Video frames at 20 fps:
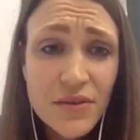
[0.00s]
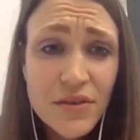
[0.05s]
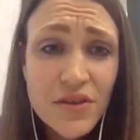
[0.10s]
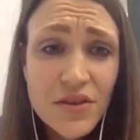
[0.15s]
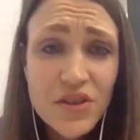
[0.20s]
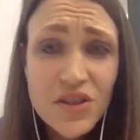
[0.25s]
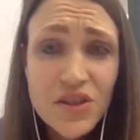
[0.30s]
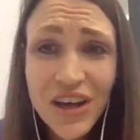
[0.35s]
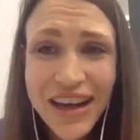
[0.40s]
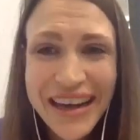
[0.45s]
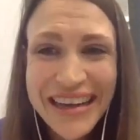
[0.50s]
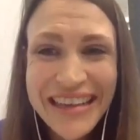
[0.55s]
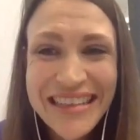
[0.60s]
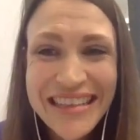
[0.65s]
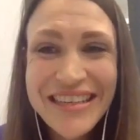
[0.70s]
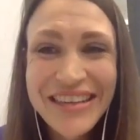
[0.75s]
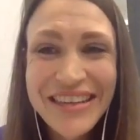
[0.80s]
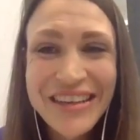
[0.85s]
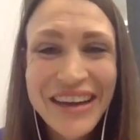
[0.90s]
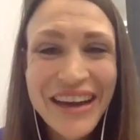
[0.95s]

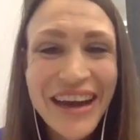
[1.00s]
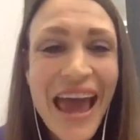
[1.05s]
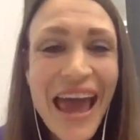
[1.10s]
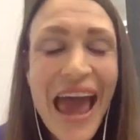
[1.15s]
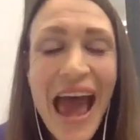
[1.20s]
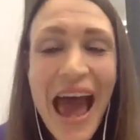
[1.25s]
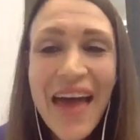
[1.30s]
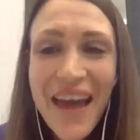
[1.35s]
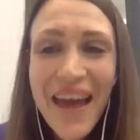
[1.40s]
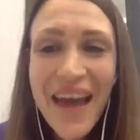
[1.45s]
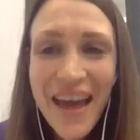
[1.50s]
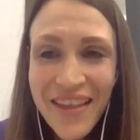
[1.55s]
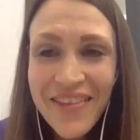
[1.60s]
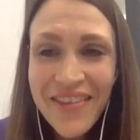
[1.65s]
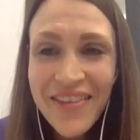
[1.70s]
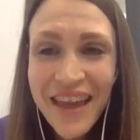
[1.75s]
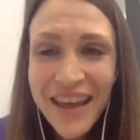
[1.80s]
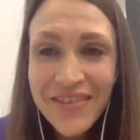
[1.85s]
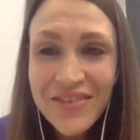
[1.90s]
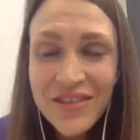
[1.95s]

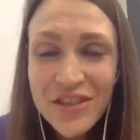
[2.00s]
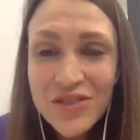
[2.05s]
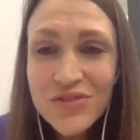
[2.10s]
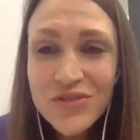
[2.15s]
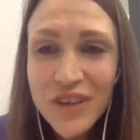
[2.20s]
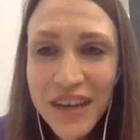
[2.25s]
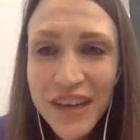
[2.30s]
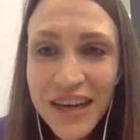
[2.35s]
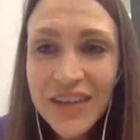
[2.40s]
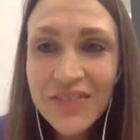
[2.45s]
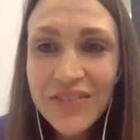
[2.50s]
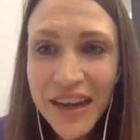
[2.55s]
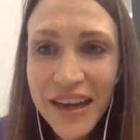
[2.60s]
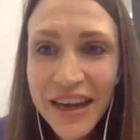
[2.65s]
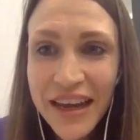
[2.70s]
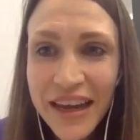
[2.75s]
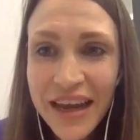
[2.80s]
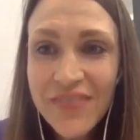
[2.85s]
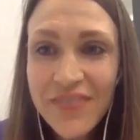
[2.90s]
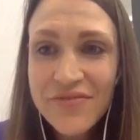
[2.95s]
that can
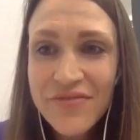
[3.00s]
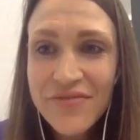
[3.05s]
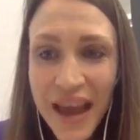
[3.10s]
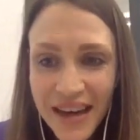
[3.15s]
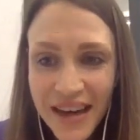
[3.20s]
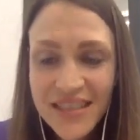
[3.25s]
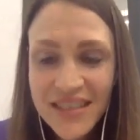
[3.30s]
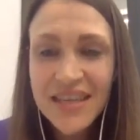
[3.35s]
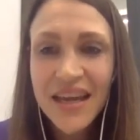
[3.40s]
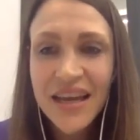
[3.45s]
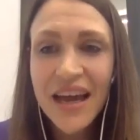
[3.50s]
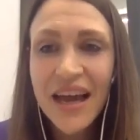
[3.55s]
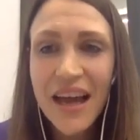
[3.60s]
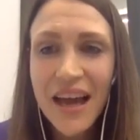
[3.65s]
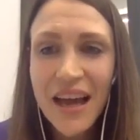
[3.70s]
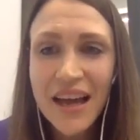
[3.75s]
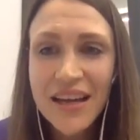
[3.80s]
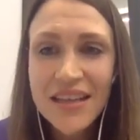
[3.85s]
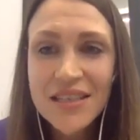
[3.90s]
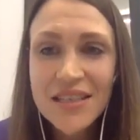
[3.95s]
really affect
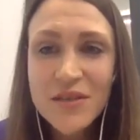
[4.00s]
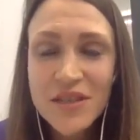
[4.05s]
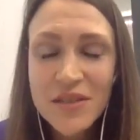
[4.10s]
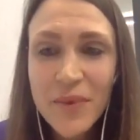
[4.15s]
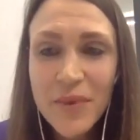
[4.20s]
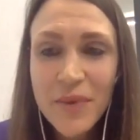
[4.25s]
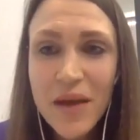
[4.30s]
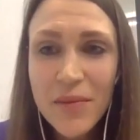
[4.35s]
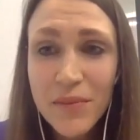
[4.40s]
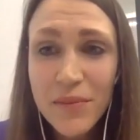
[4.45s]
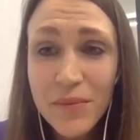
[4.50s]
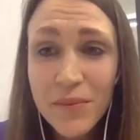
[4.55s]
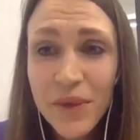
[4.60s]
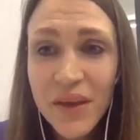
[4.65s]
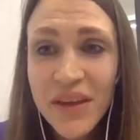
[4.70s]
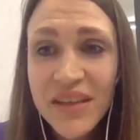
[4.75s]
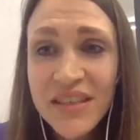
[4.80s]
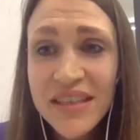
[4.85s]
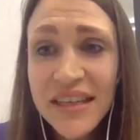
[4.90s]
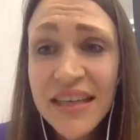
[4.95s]
sperm
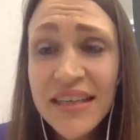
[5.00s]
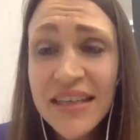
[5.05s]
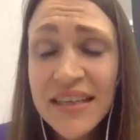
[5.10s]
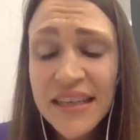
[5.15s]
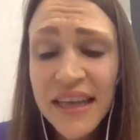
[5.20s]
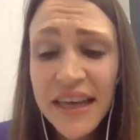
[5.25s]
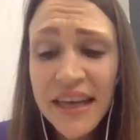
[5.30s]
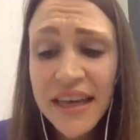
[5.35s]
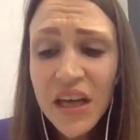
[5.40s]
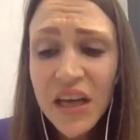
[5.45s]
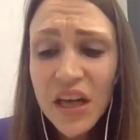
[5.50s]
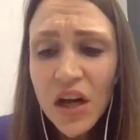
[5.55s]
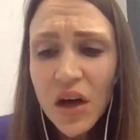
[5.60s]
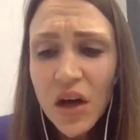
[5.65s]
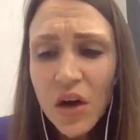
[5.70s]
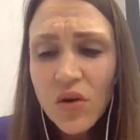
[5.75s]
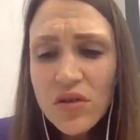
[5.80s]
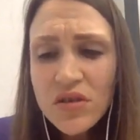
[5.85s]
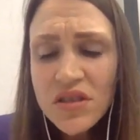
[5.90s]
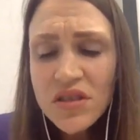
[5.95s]
motility.
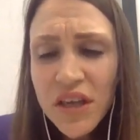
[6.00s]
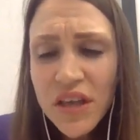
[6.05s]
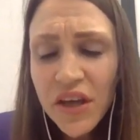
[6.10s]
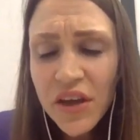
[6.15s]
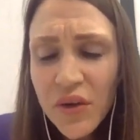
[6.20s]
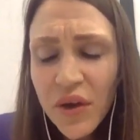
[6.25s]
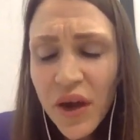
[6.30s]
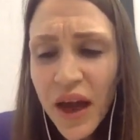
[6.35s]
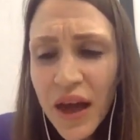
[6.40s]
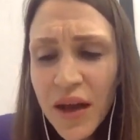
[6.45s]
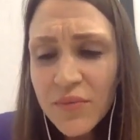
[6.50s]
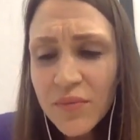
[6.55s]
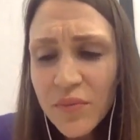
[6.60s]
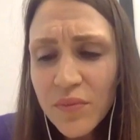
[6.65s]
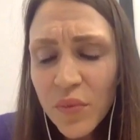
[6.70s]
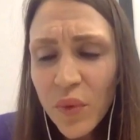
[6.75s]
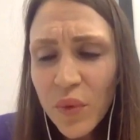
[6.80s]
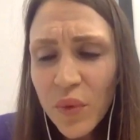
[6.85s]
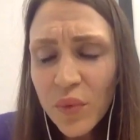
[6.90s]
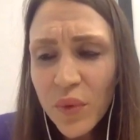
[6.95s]
Also,
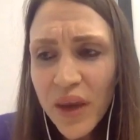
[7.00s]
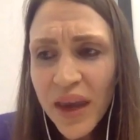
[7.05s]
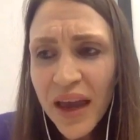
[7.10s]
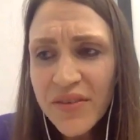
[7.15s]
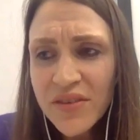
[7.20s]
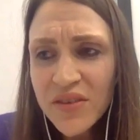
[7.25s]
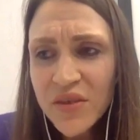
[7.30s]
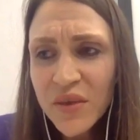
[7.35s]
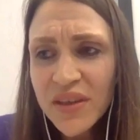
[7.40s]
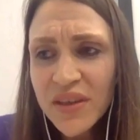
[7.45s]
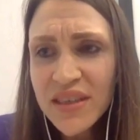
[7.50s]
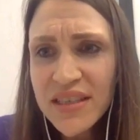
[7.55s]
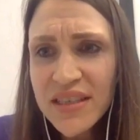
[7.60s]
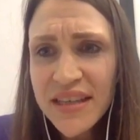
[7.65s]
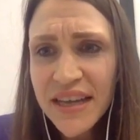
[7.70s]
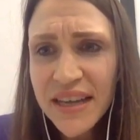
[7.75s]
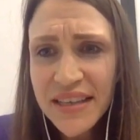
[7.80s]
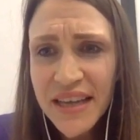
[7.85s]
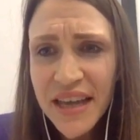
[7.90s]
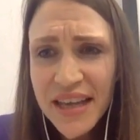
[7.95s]
we have to
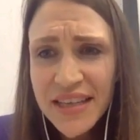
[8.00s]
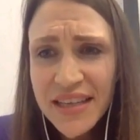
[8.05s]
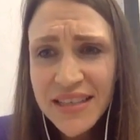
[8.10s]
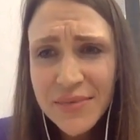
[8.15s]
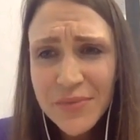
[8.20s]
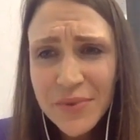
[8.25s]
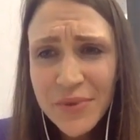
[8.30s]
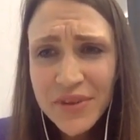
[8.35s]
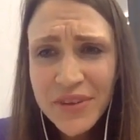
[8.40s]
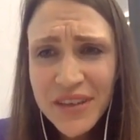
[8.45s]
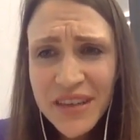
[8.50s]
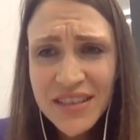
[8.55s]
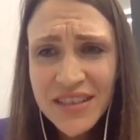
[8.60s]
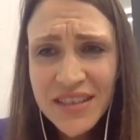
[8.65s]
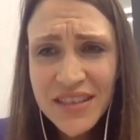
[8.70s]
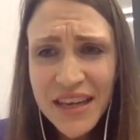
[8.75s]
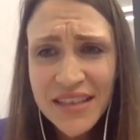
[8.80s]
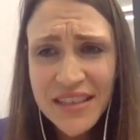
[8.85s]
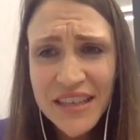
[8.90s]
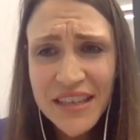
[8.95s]
understand simple things
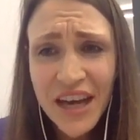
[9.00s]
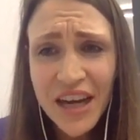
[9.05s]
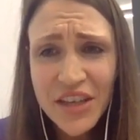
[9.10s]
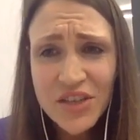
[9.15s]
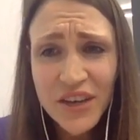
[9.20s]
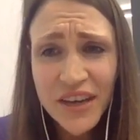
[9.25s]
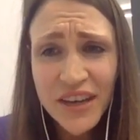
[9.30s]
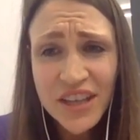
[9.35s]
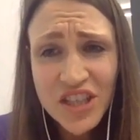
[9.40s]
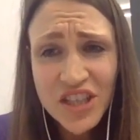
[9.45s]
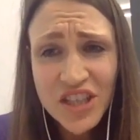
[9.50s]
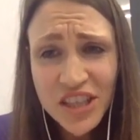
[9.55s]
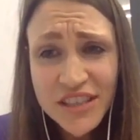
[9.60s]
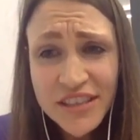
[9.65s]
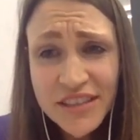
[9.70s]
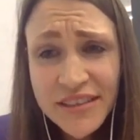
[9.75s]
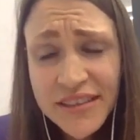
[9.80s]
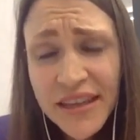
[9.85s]
like dehydration,